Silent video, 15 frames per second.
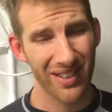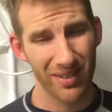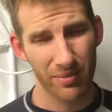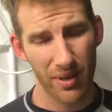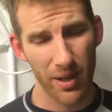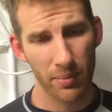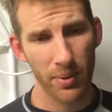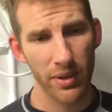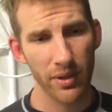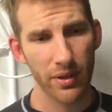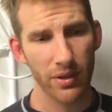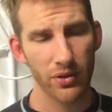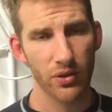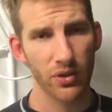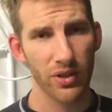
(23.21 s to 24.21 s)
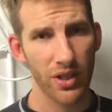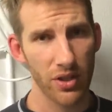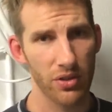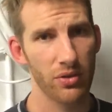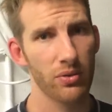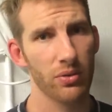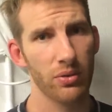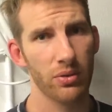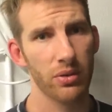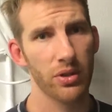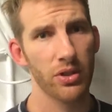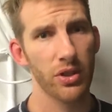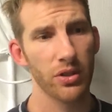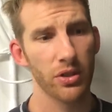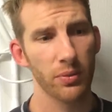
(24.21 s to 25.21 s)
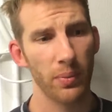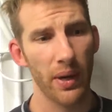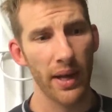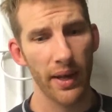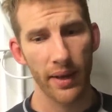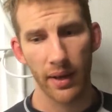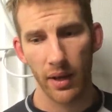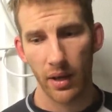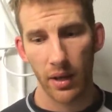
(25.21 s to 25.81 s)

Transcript: in my opinion, a traditional jiu-jitsu player.